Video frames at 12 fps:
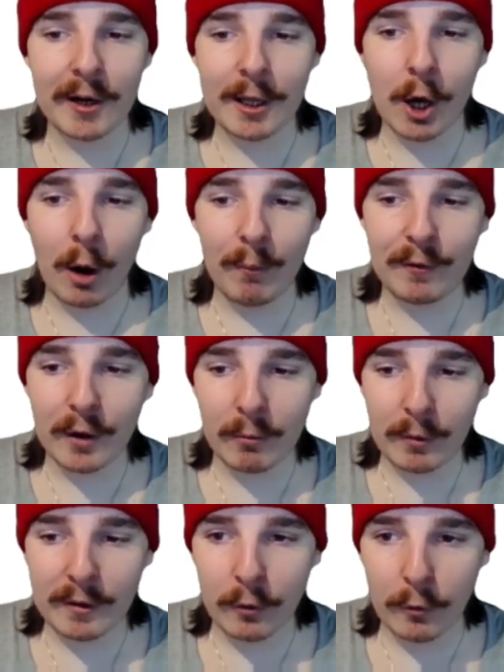confident
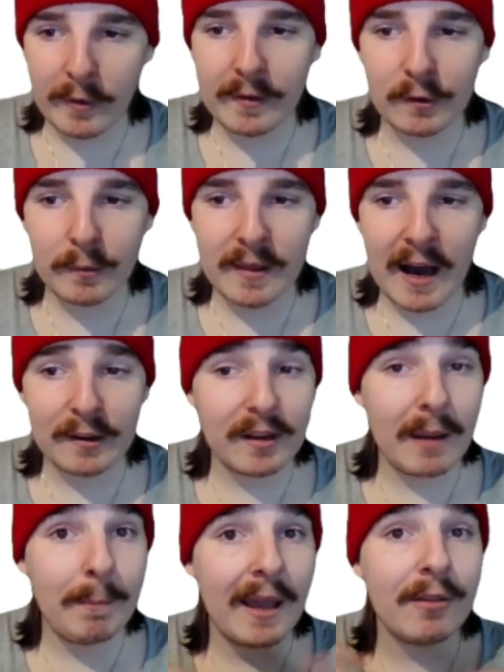with doing this with
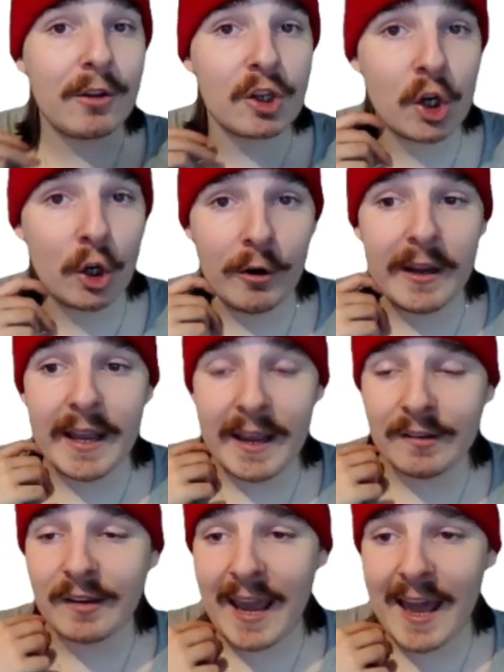RCB. The jury
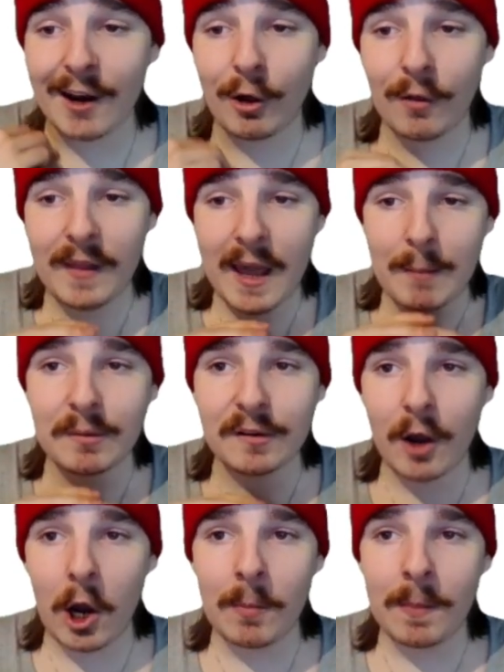is out on them.
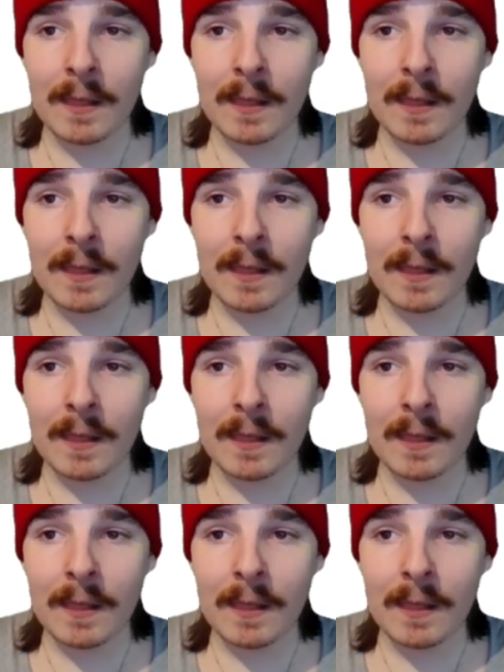So